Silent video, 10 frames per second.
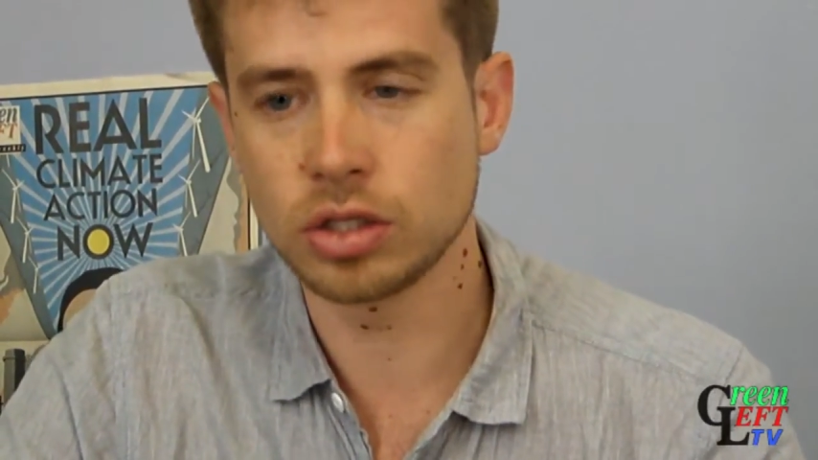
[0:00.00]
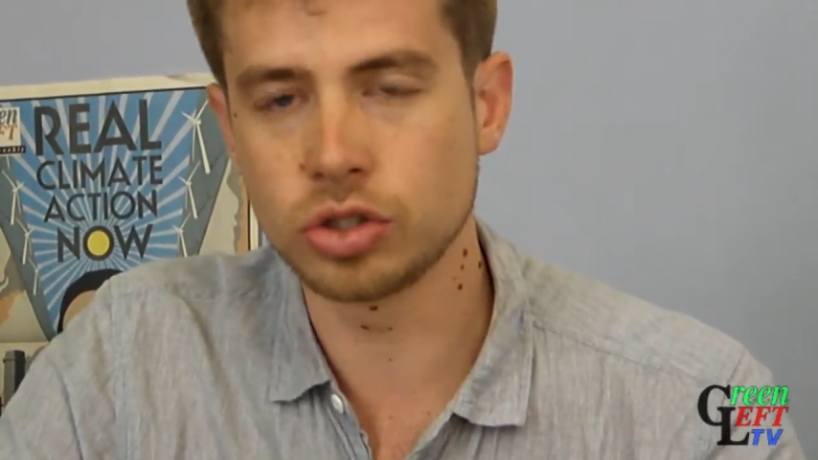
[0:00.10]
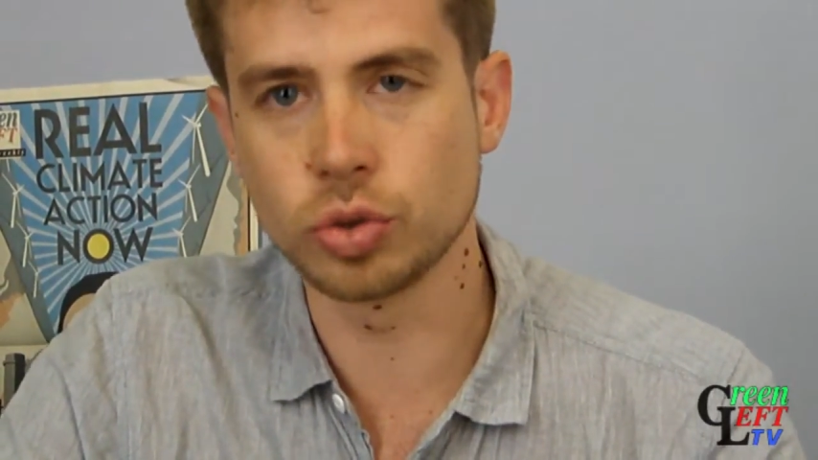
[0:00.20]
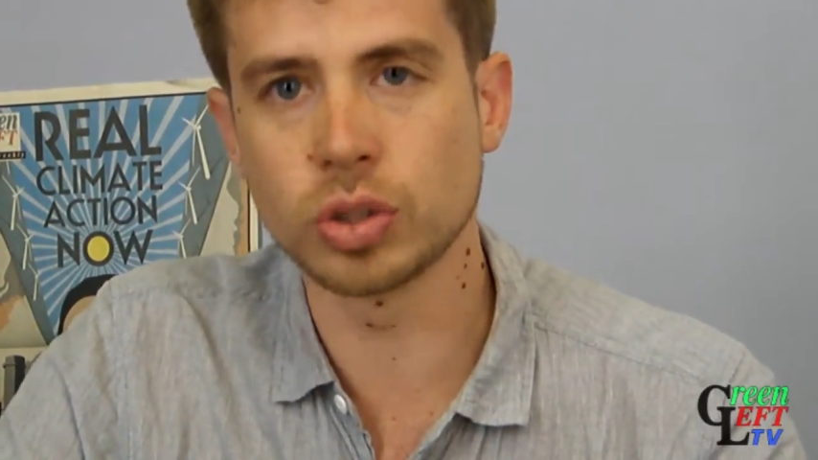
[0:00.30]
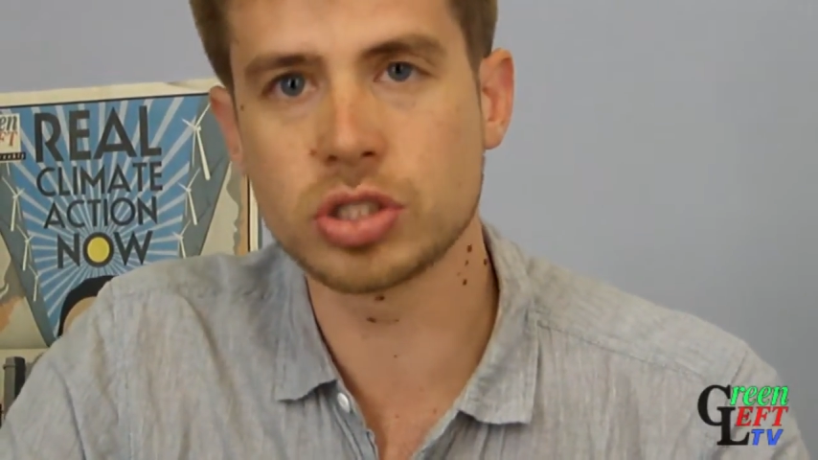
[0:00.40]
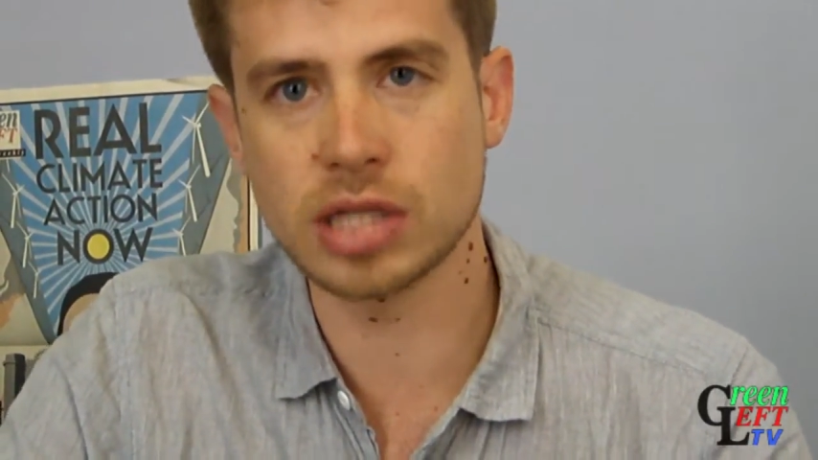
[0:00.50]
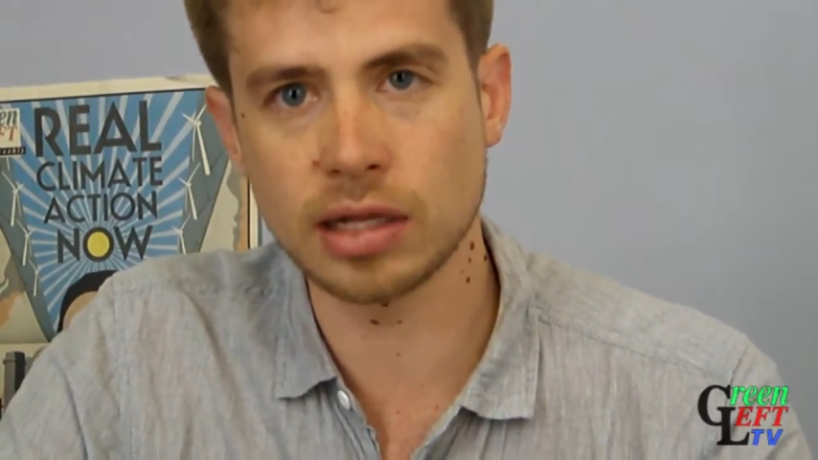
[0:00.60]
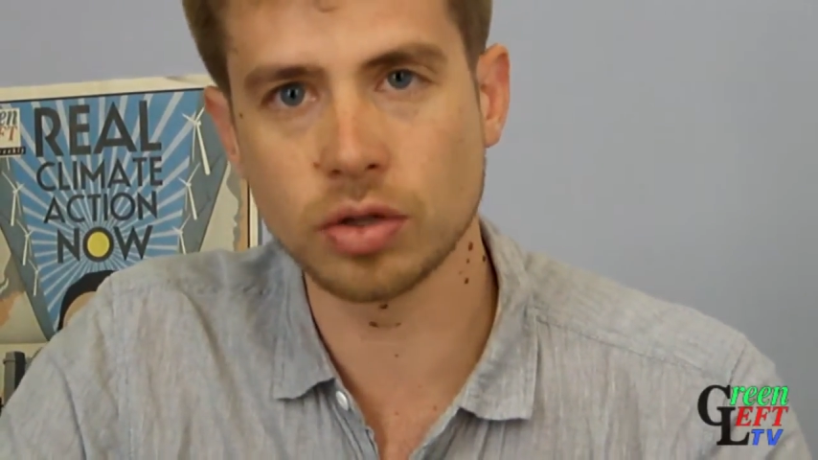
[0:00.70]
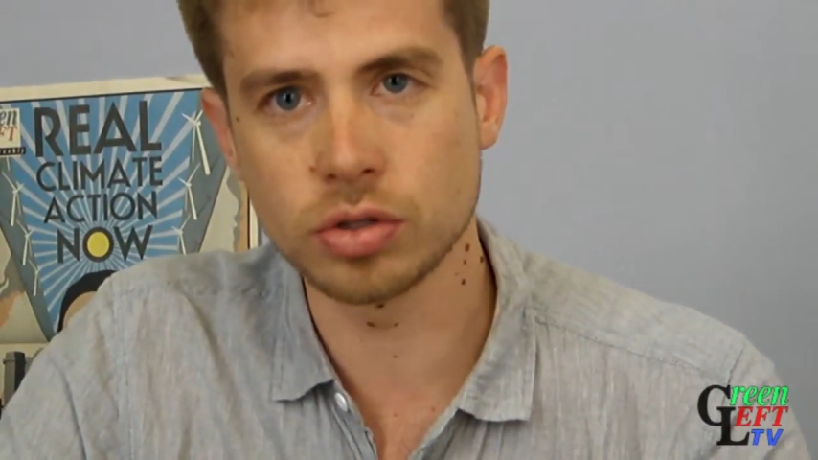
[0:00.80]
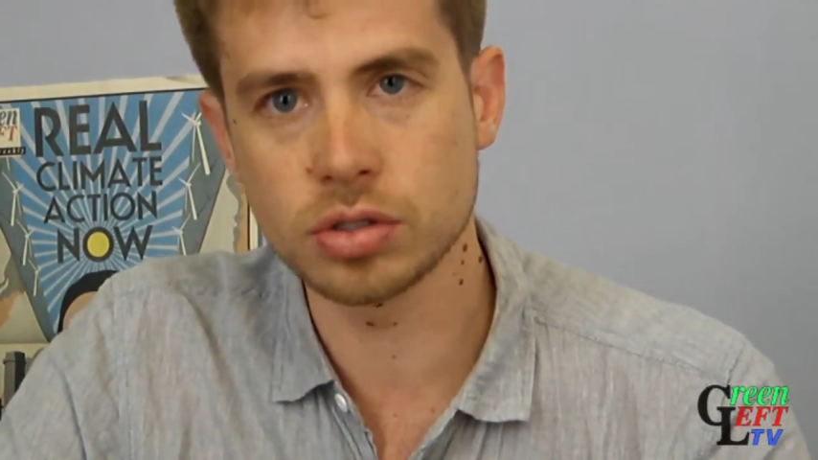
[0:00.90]
Jewish
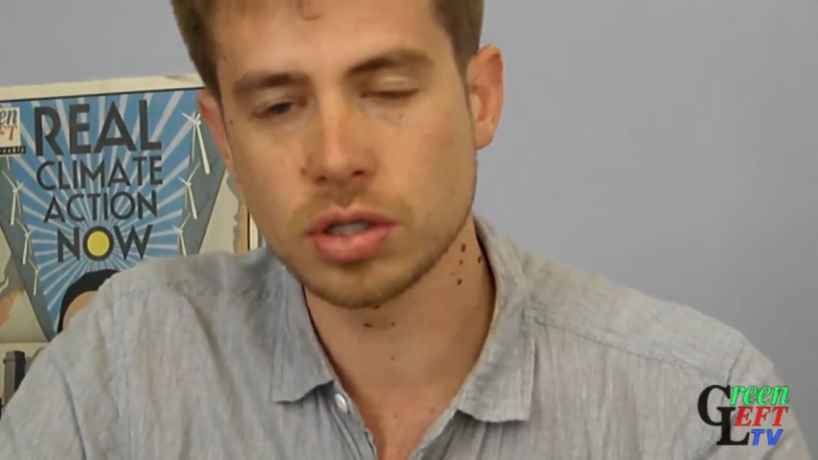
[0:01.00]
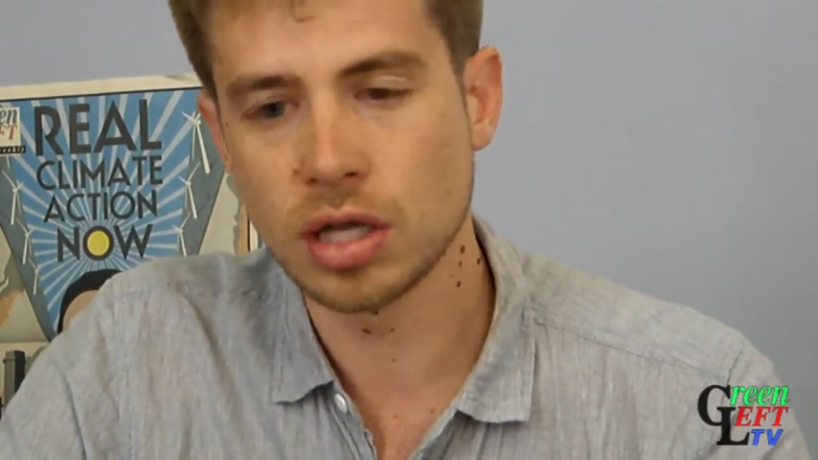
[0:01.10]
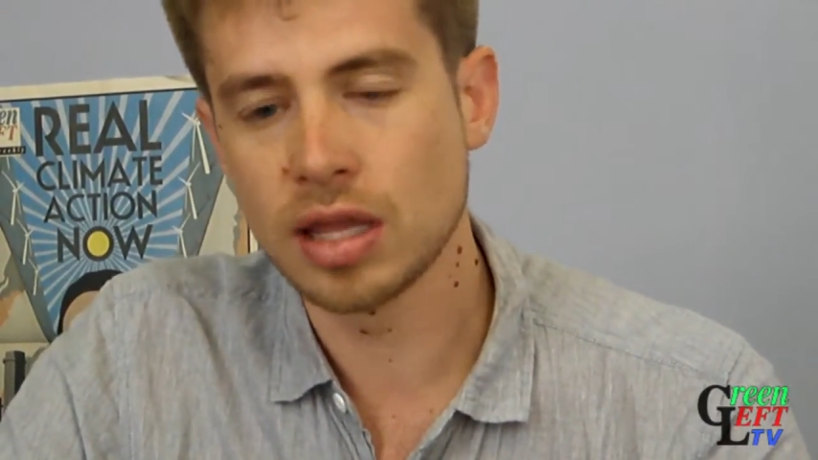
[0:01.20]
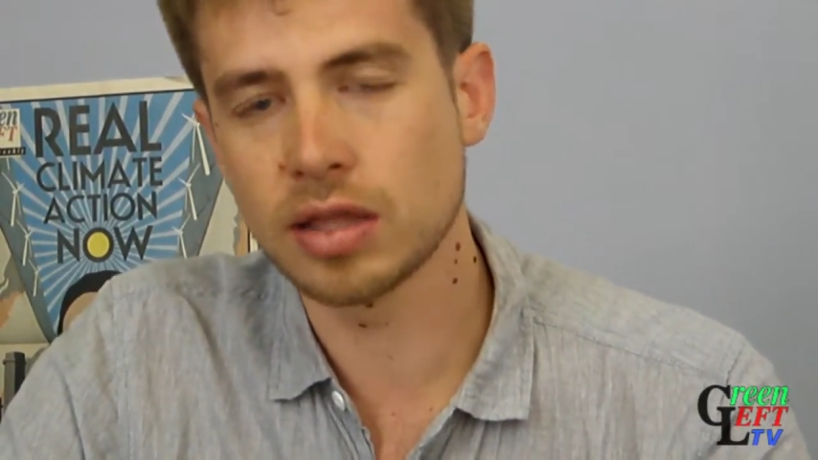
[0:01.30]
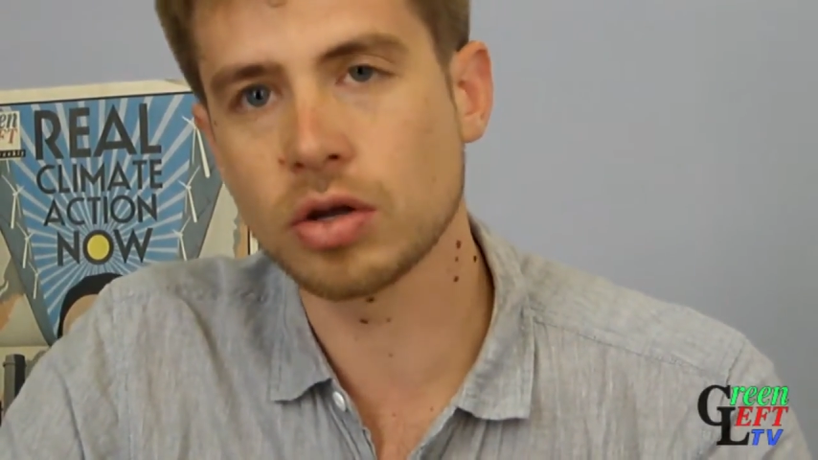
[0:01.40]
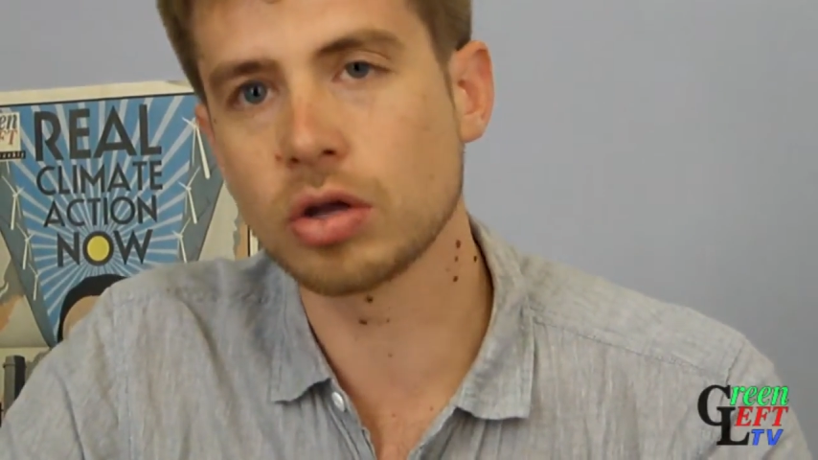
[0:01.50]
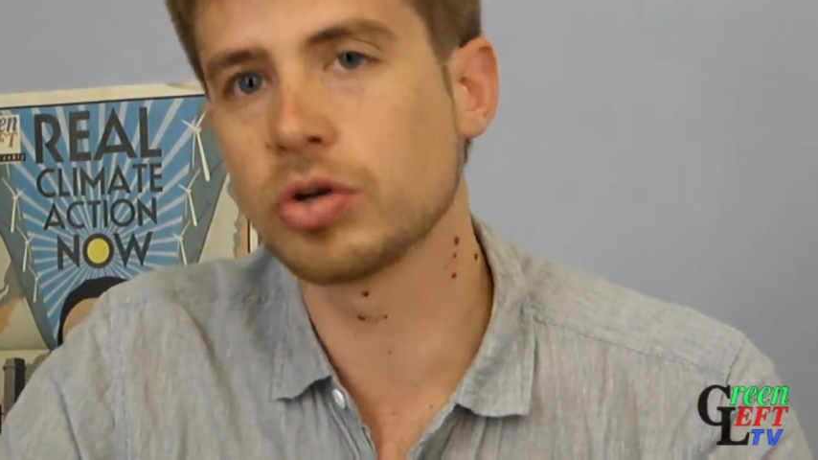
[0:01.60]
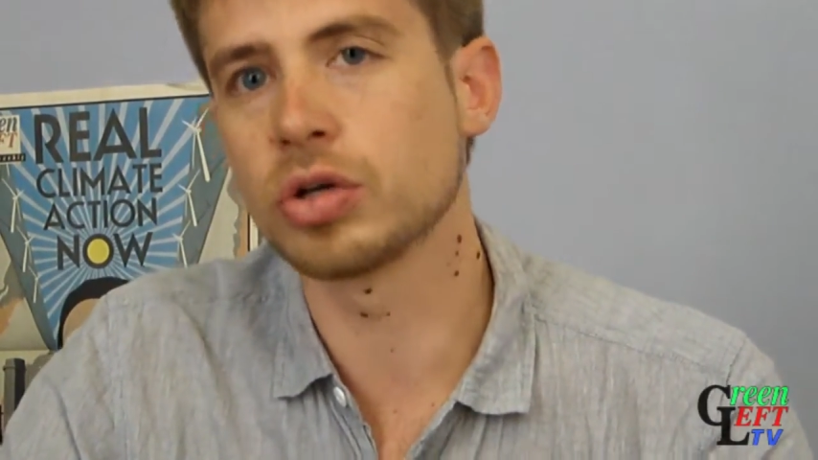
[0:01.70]
settlers that are under